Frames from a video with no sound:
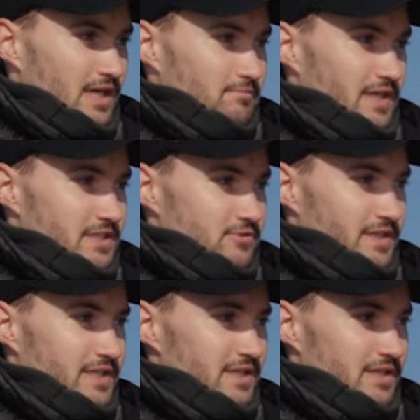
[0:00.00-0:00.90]
make
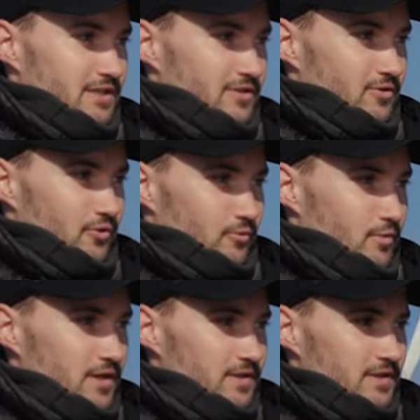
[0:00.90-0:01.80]
three or
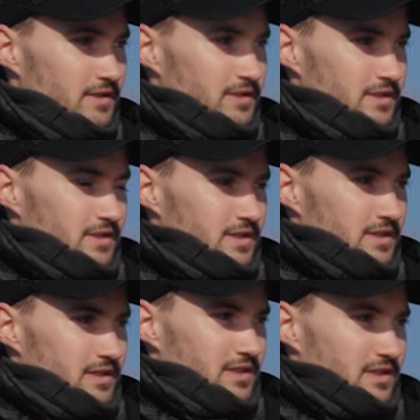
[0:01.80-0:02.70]
one.
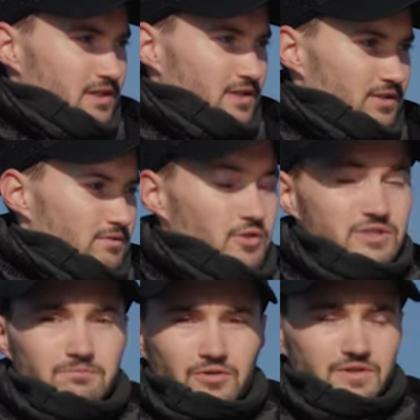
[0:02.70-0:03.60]
The
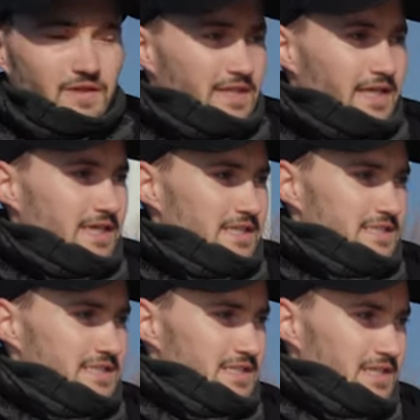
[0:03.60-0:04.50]
most important thing
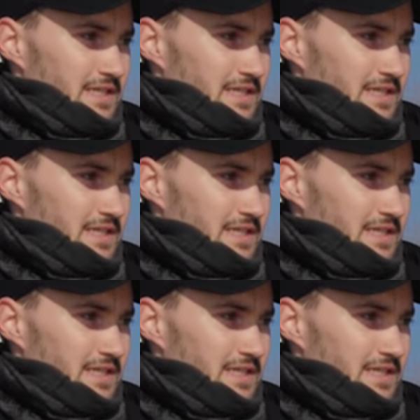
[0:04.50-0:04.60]
is